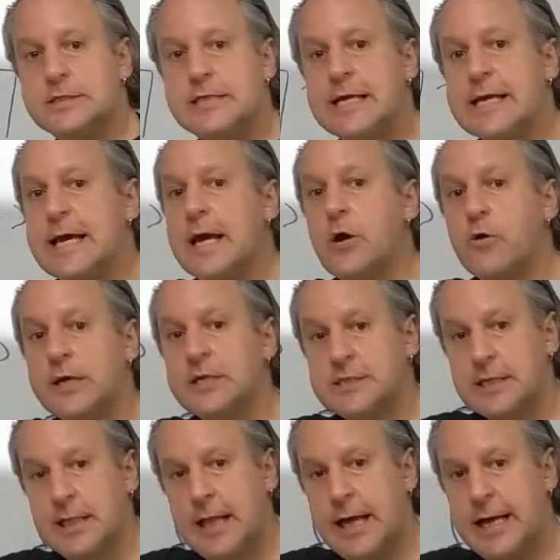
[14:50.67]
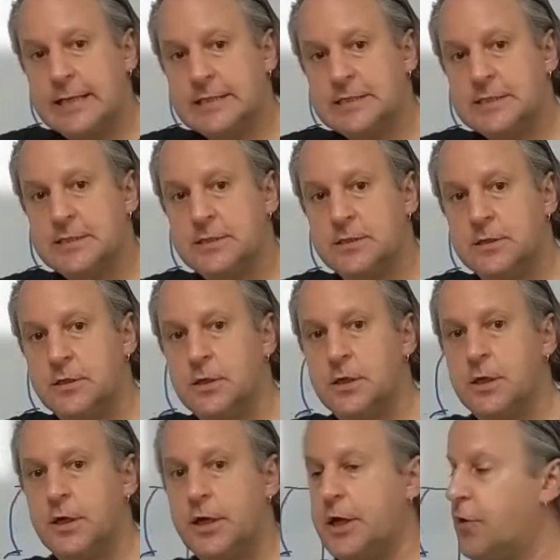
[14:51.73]
Take Eric's class
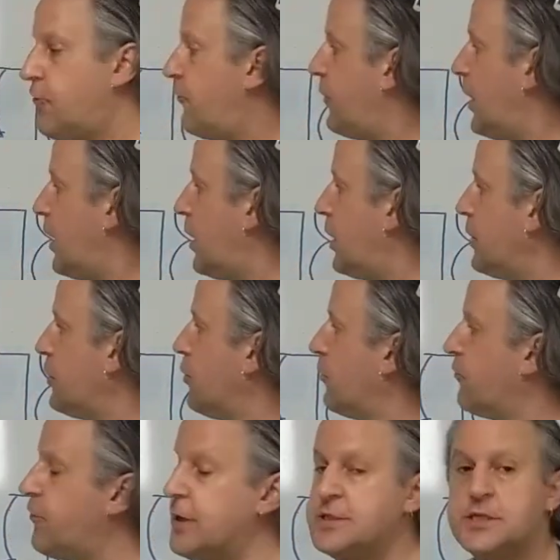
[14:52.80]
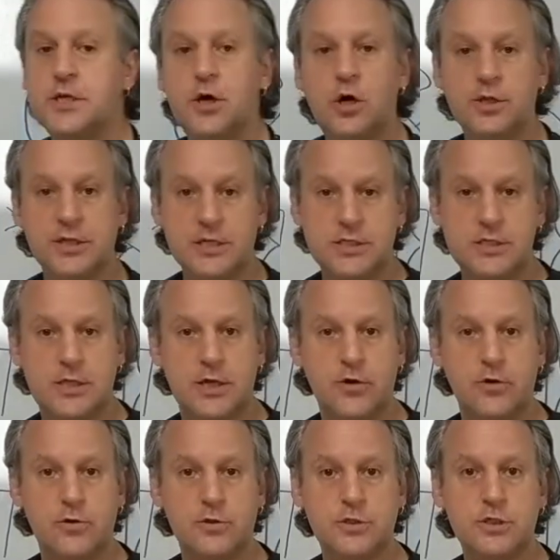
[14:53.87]
if you're fuzzy on these
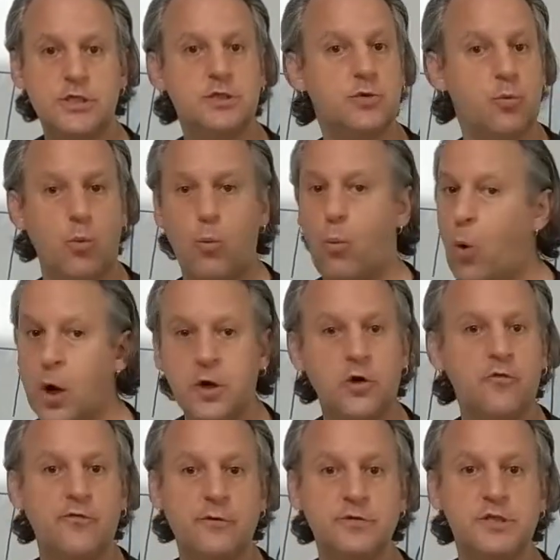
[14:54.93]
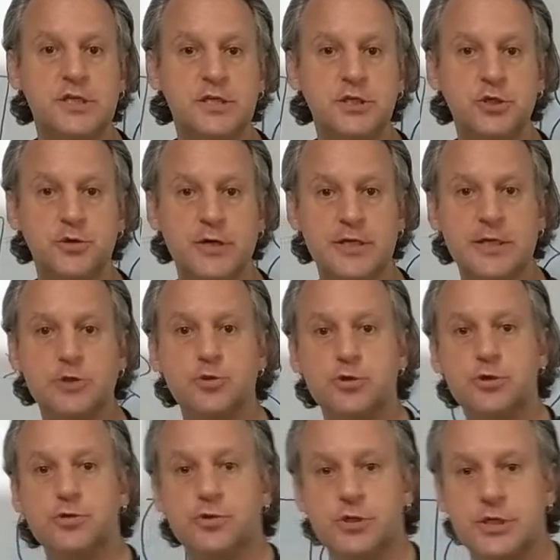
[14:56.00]
letters. He's a wonderful teacher at
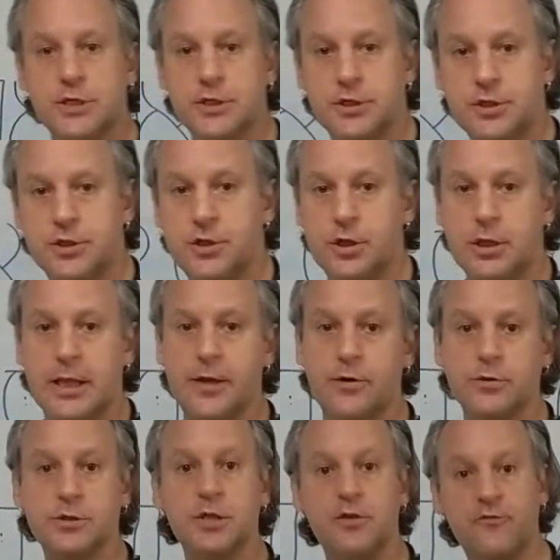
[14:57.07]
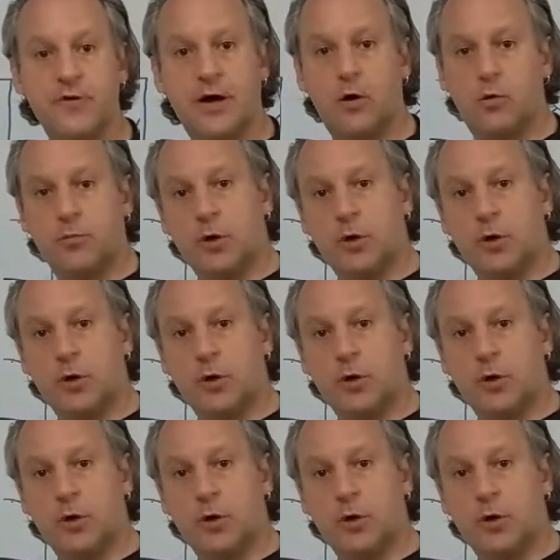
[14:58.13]
introducing the letters and the vowel